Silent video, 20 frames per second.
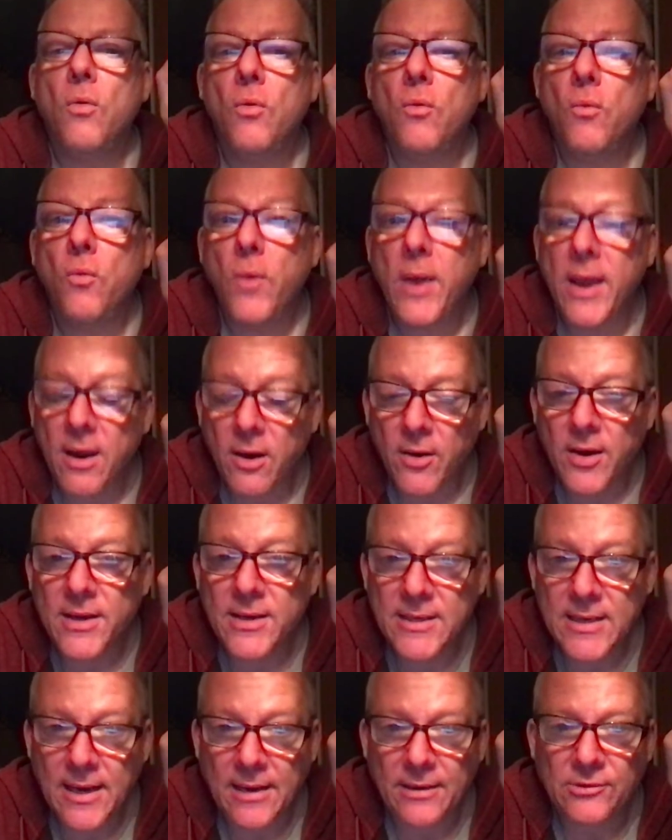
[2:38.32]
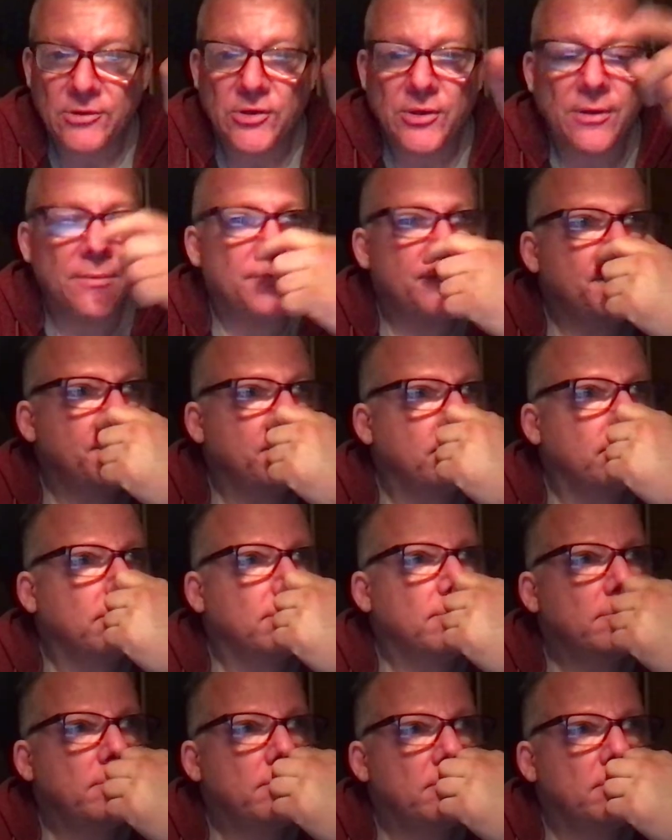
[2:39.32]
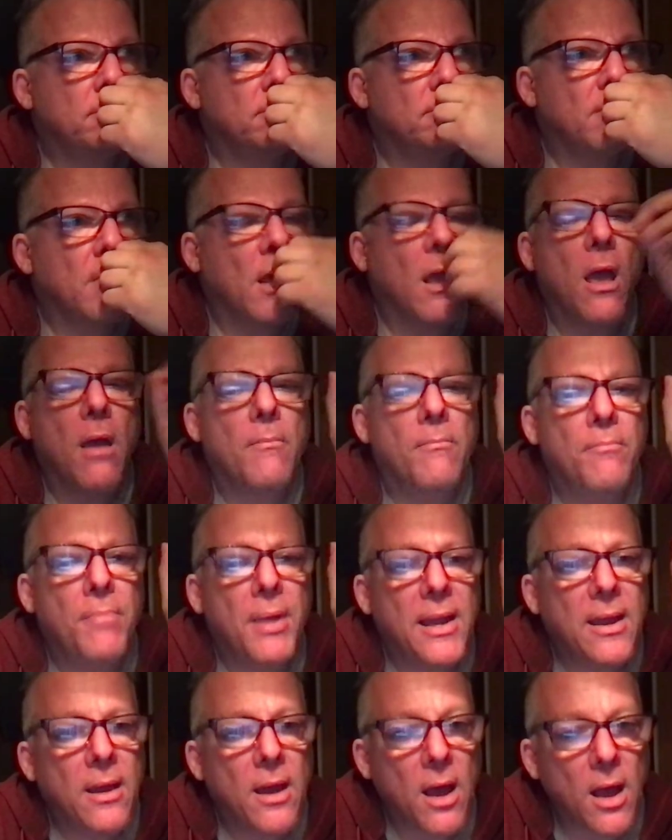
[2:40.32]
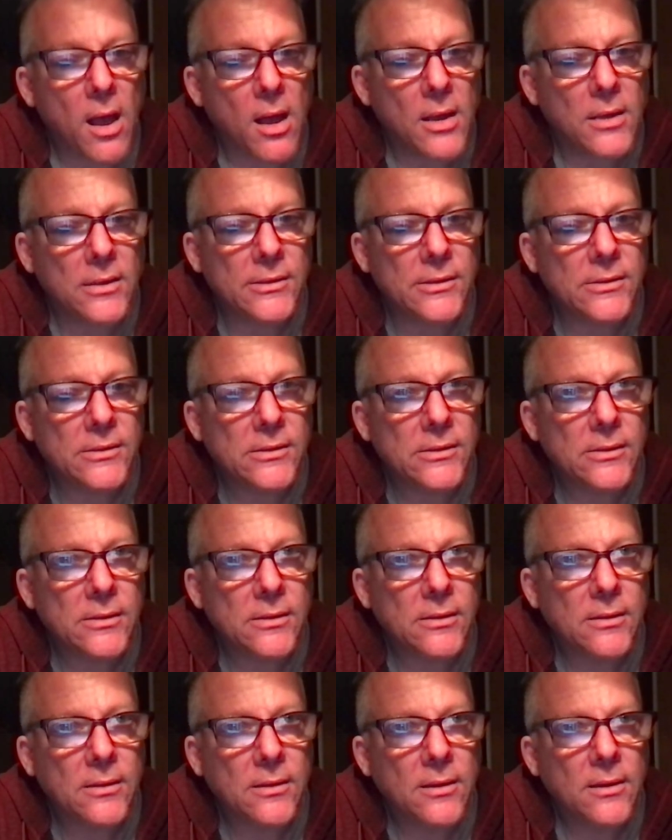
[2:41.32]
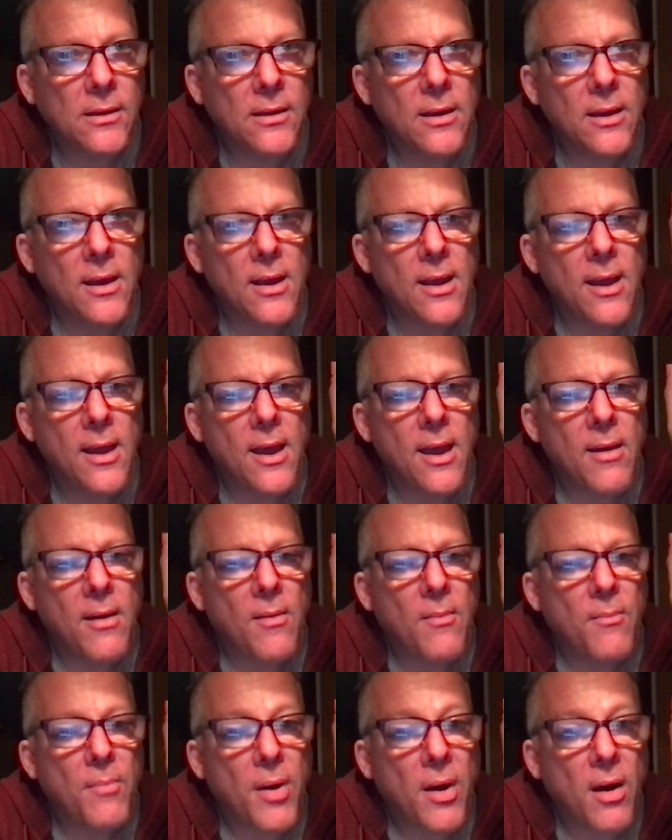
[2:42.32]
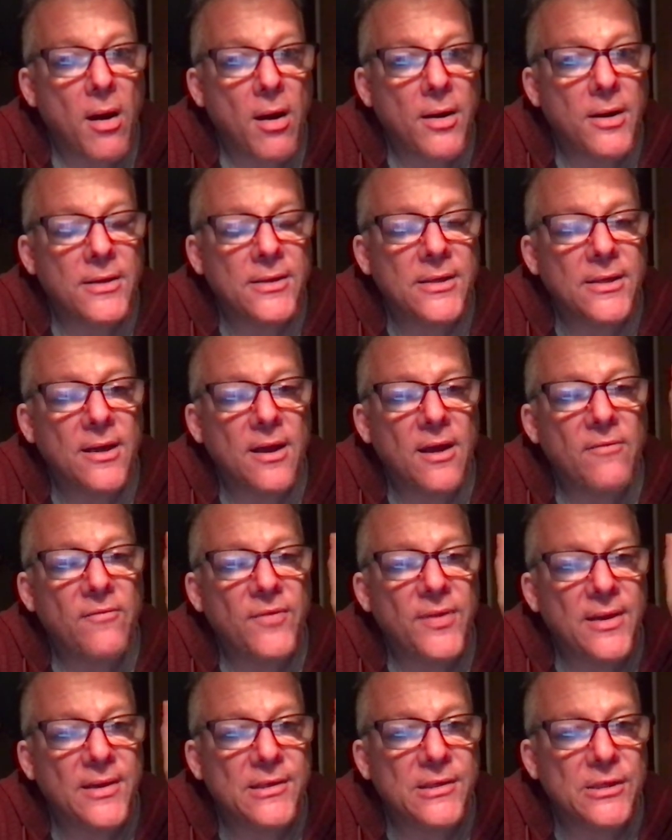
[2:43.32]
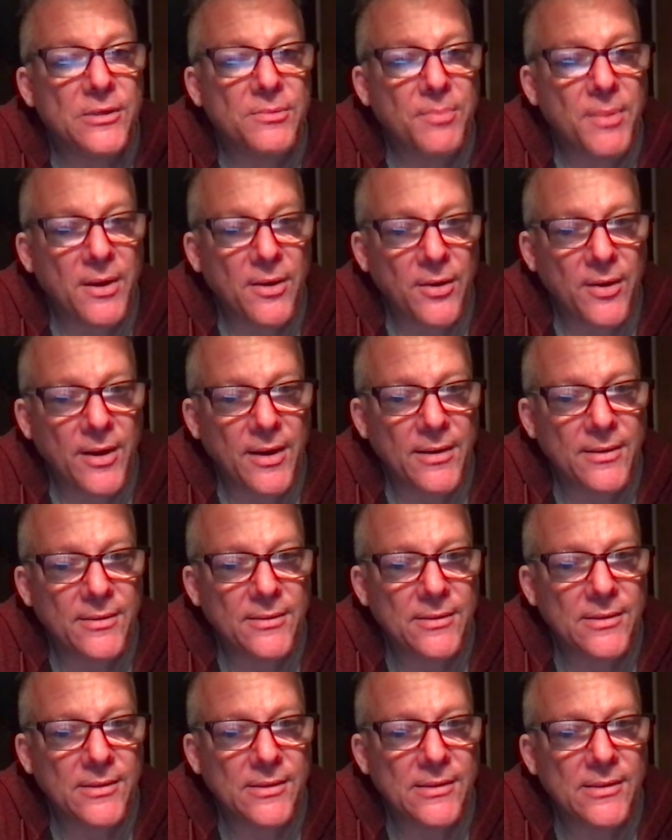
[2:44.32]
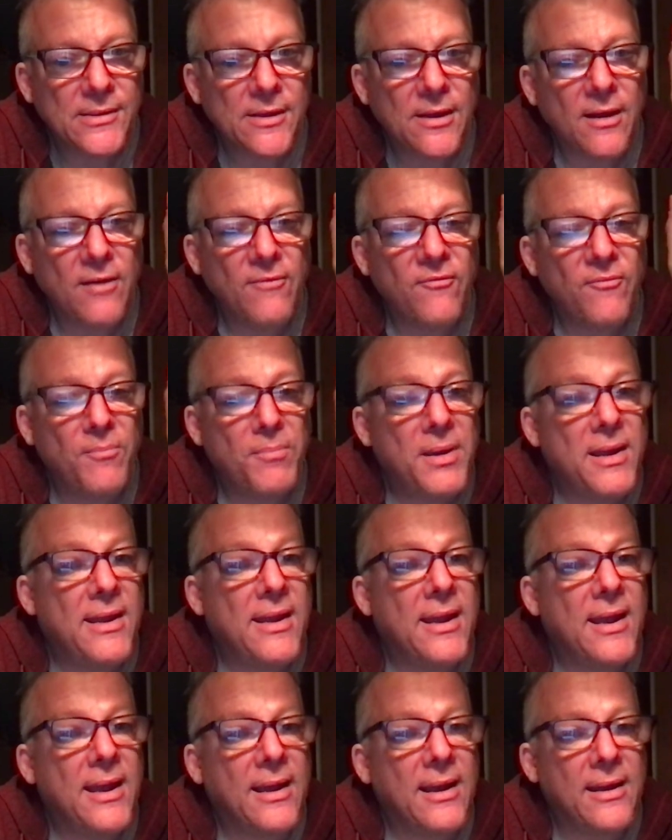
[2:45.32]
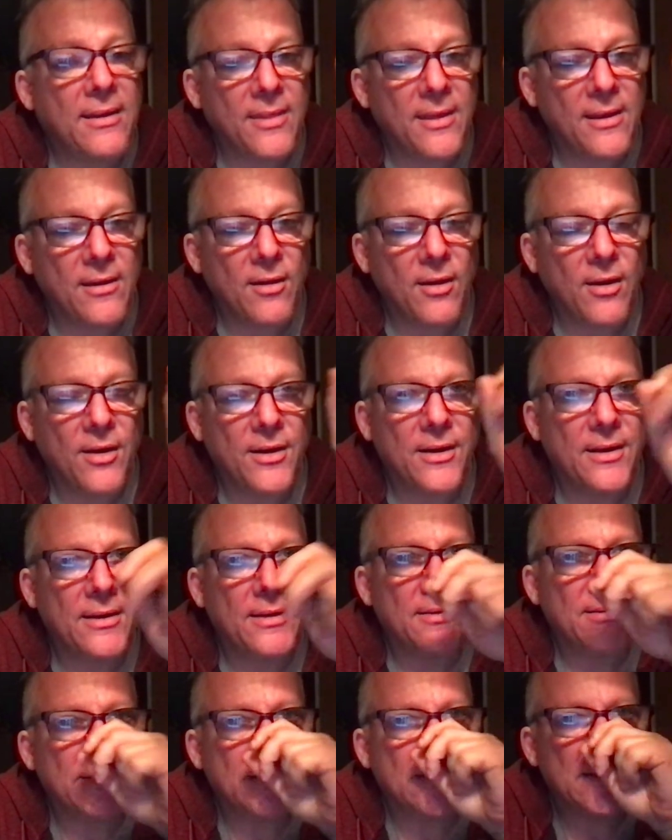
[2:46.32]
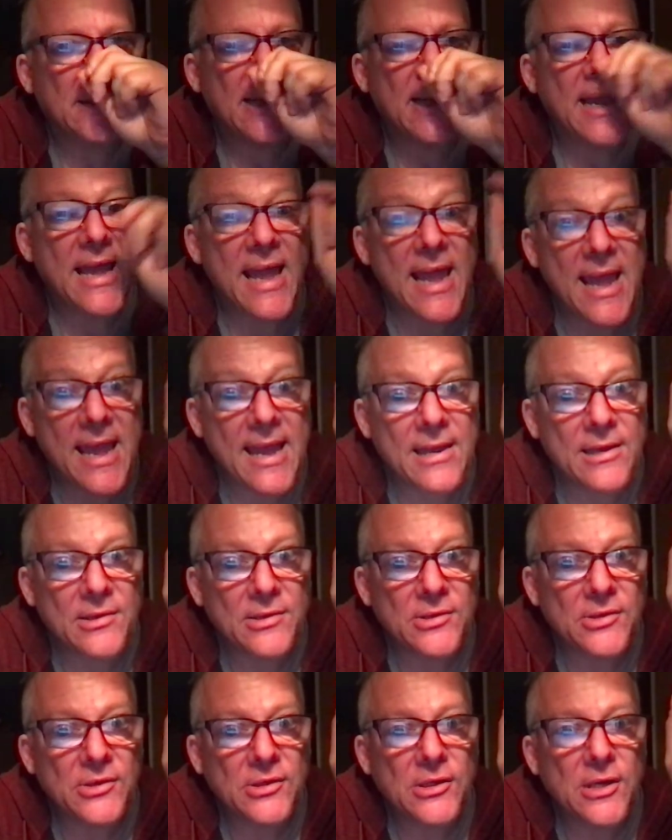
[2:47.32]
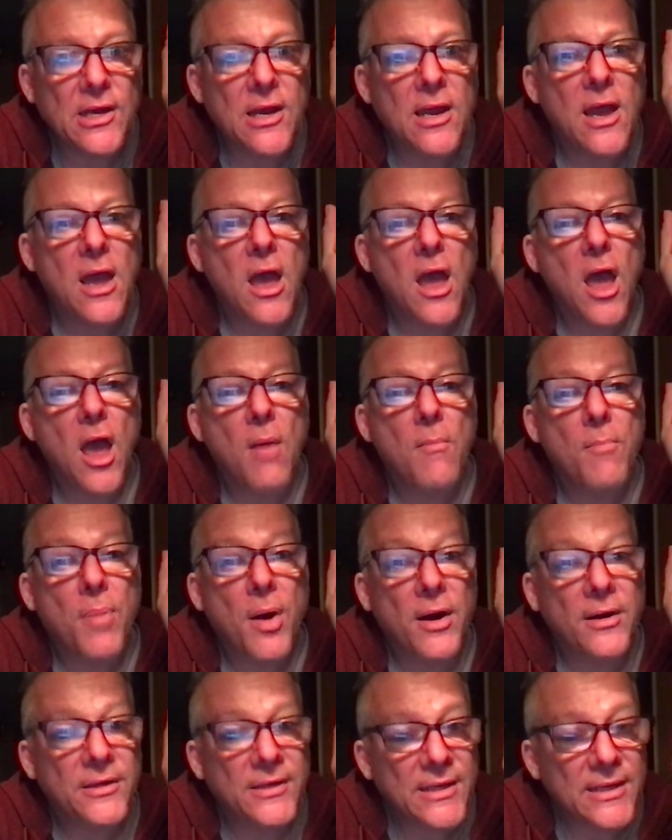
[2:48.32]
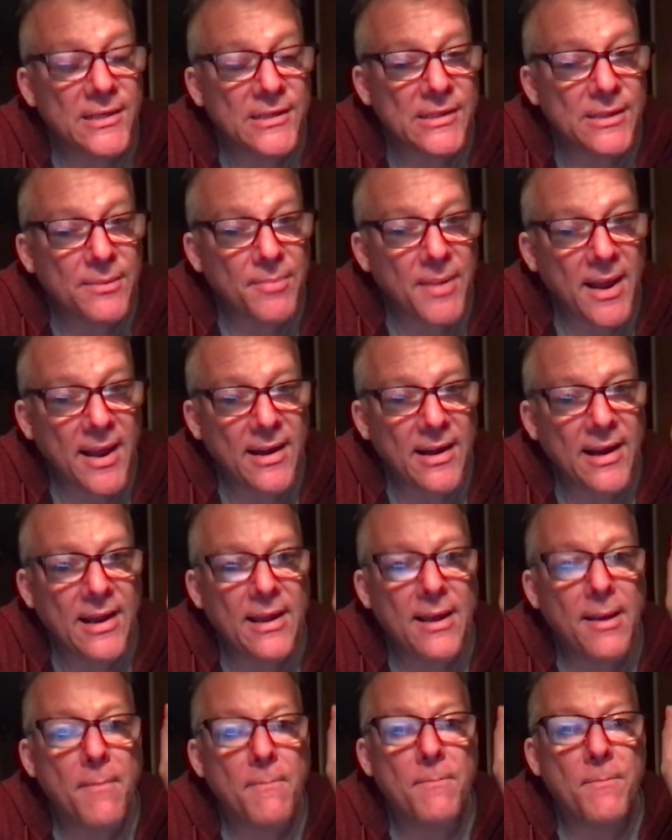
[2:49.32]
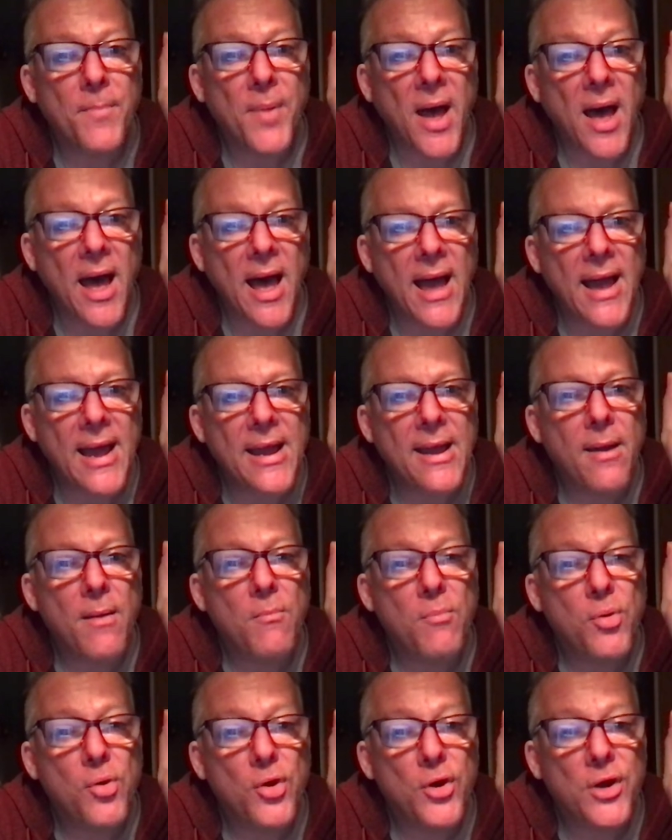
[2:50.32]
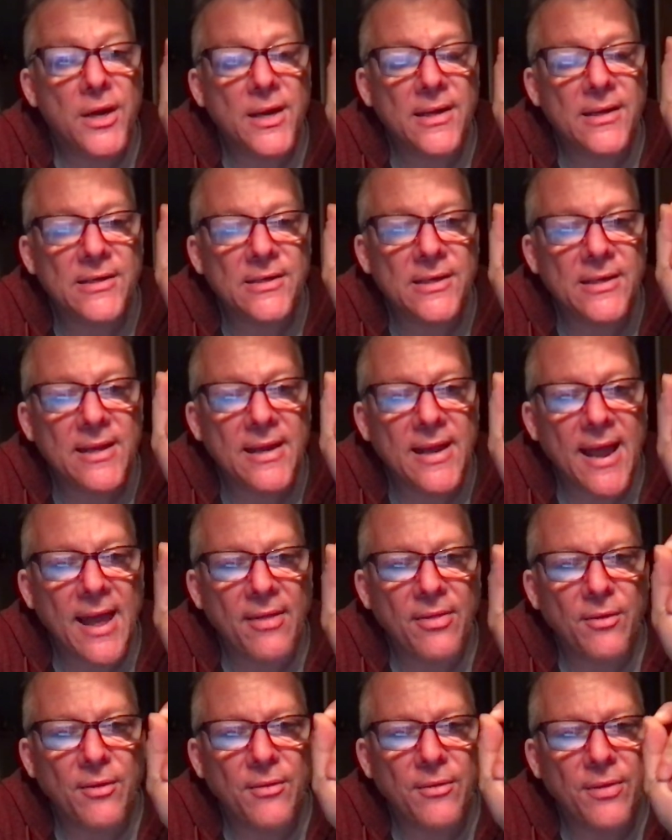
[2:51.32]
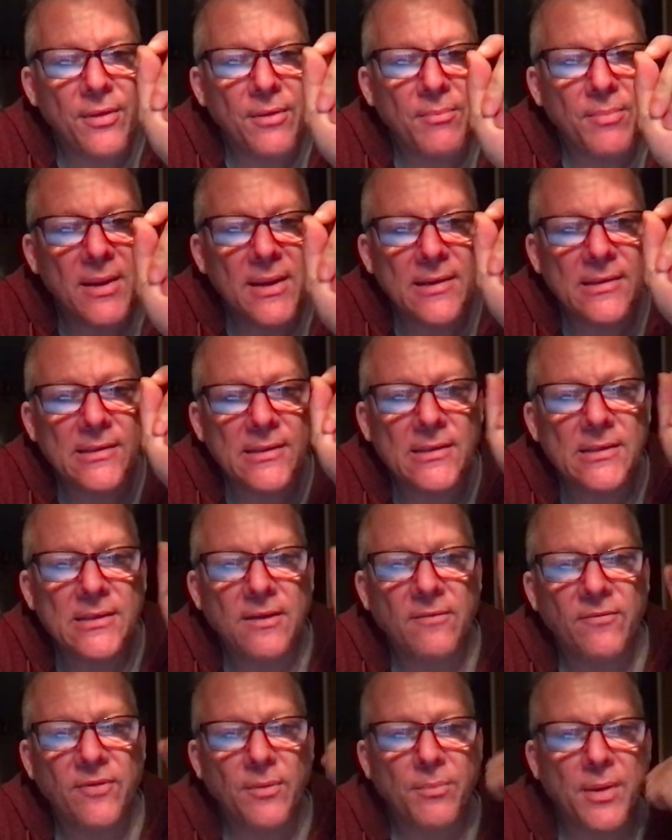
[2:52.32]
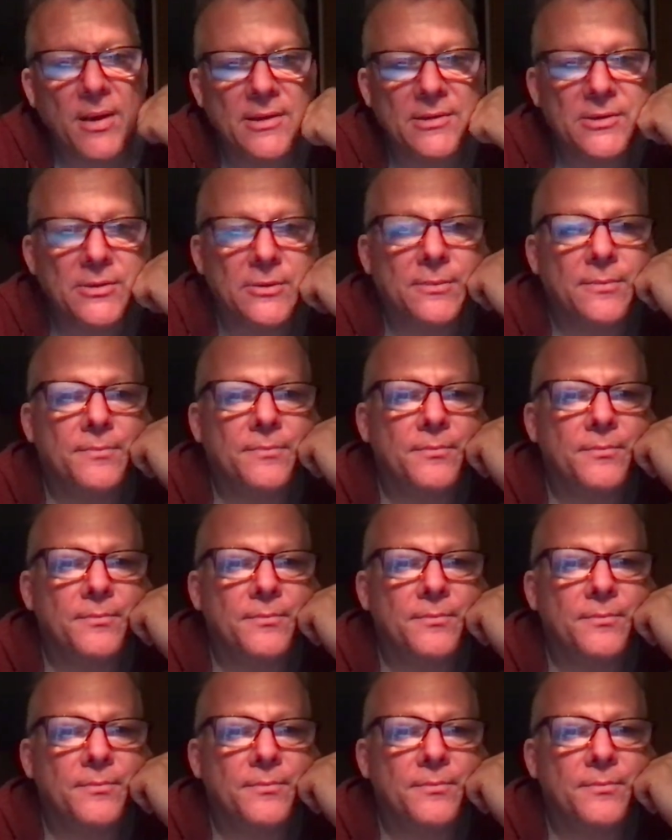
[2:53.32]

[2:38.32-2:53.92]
we are in danger because part of the experience of being in the audience is participating by putting together the pieces of the puzzle.